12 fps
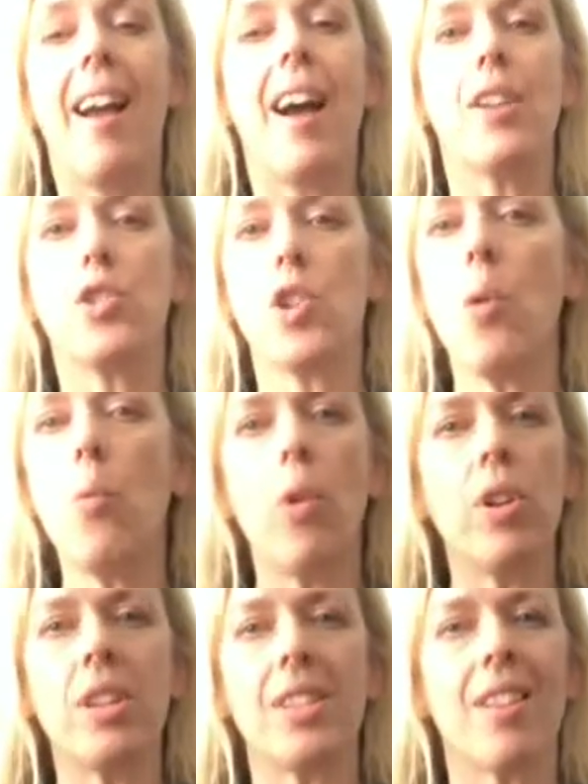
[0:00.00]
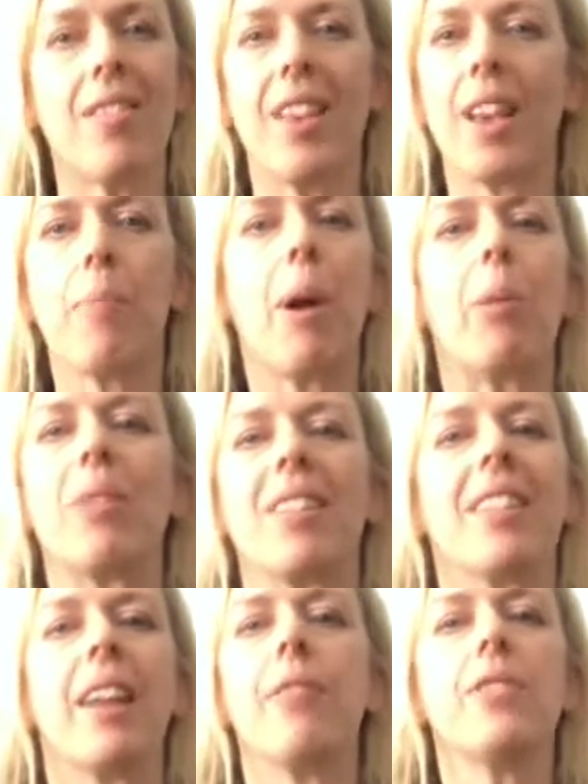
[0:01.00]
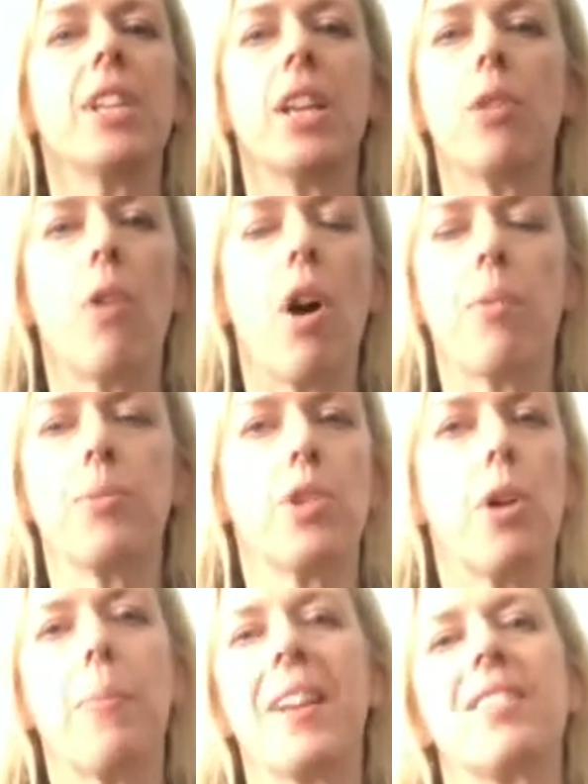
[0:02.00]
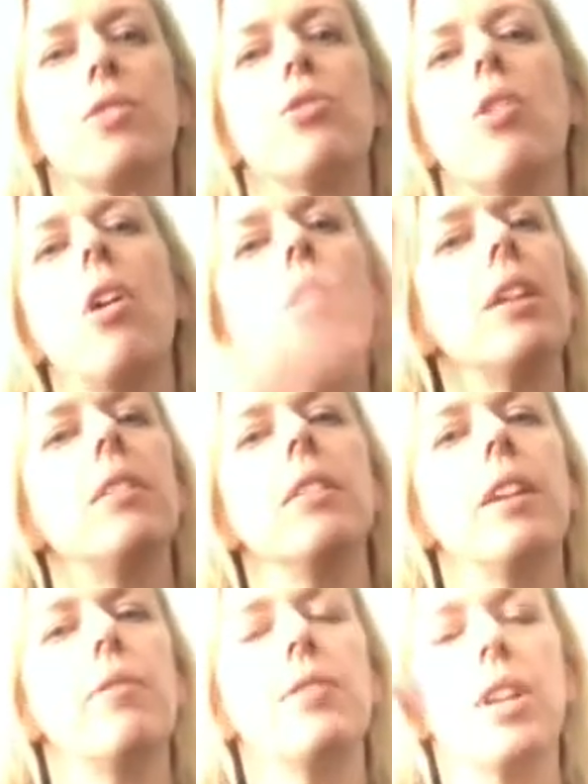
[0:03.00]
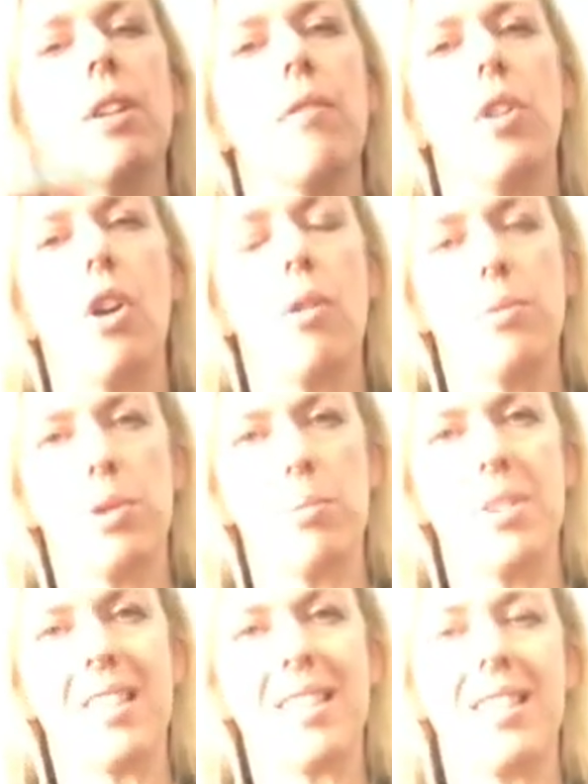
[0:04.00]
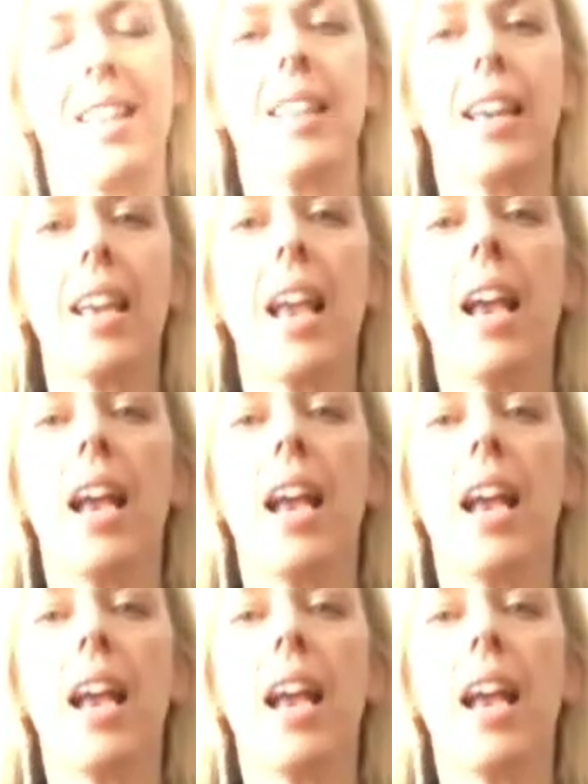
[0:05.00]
I don't want you to think about lifting your arms up. It's not a lifting of the arms up to the ceiling.